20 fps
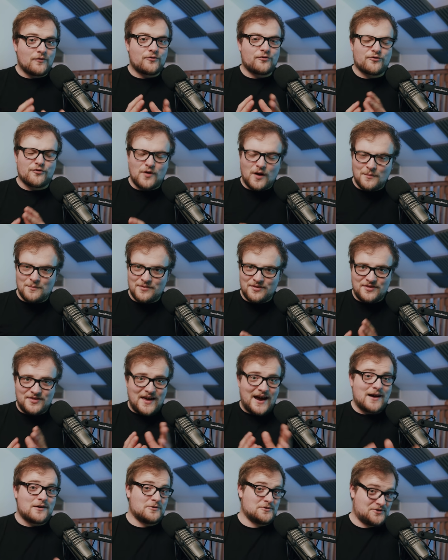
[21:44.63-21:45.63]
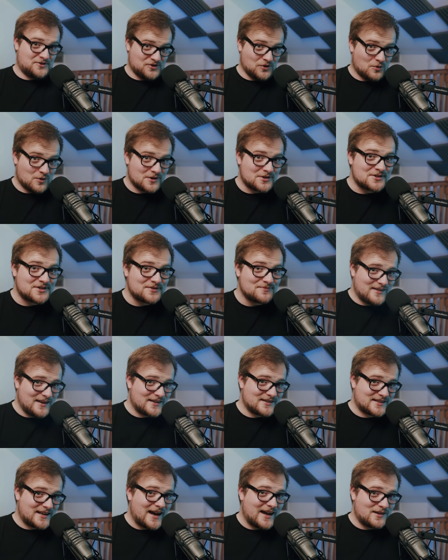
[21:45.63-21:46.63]
from their source.
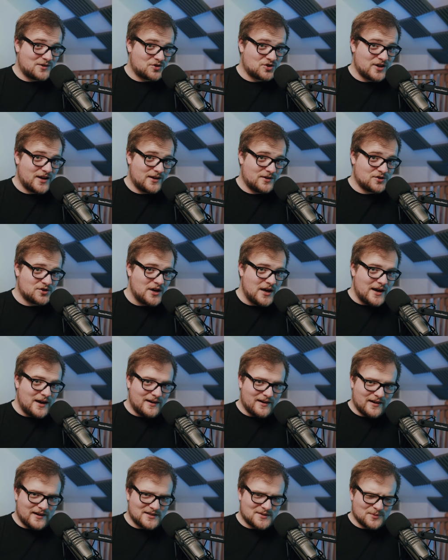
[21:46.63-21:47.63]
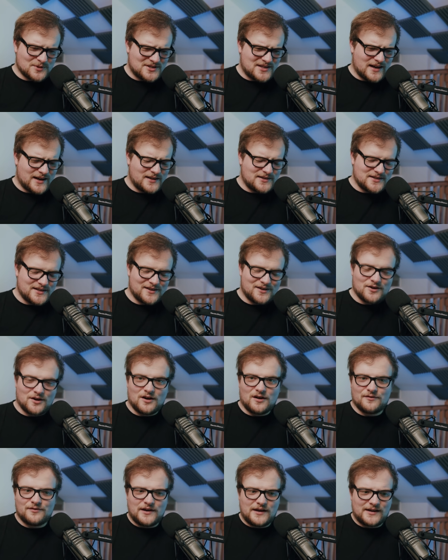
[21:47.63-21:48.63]
Things can change. I suppose the idea
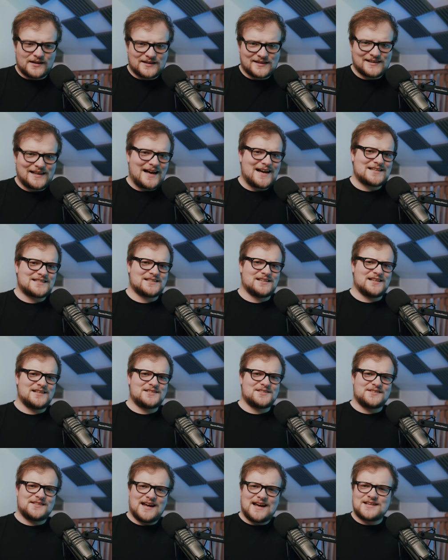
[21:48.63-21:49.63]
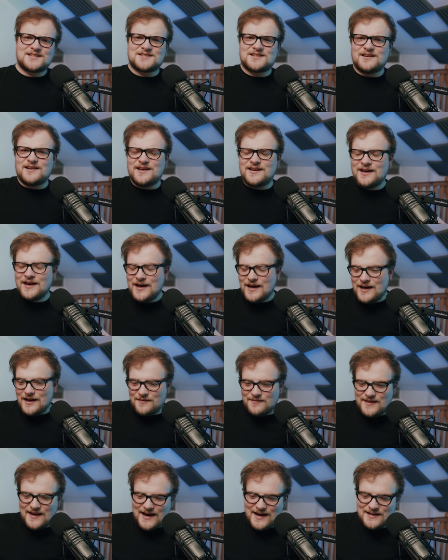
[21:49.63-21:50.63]
of a classless Destiny,
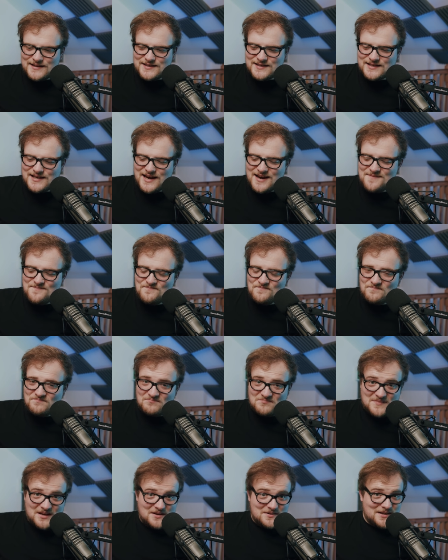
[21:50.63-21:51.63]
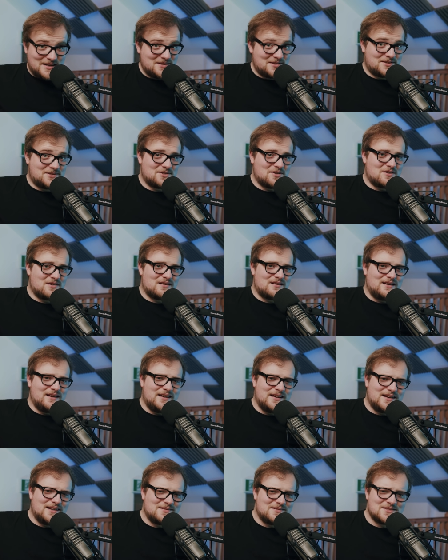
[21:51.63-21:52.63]
that's um, that's
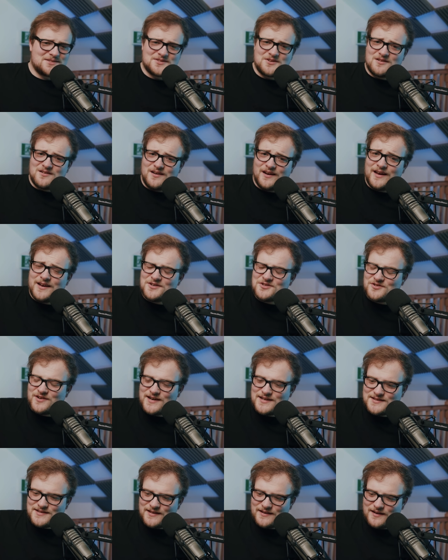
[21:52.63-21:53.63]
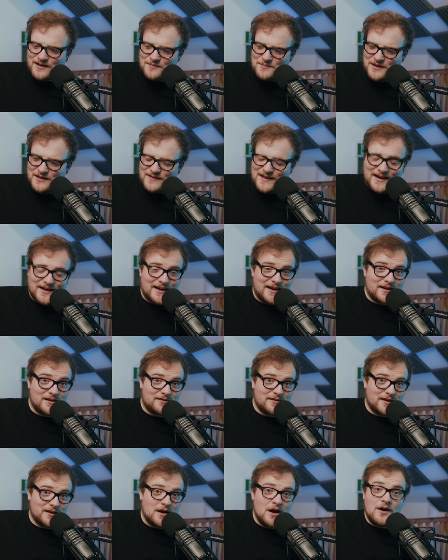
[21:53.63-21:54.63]
certainly uh, certainly interesting. I mean, that kind of
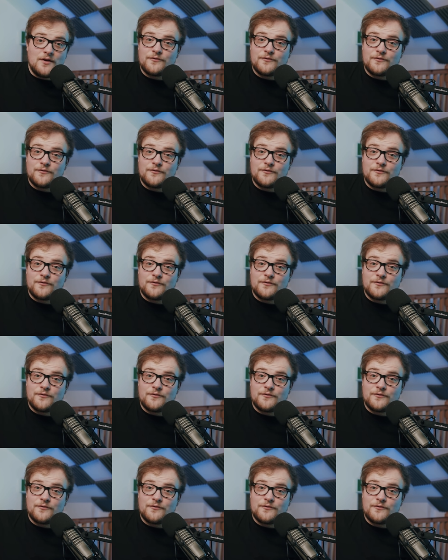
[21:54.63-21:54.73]
thing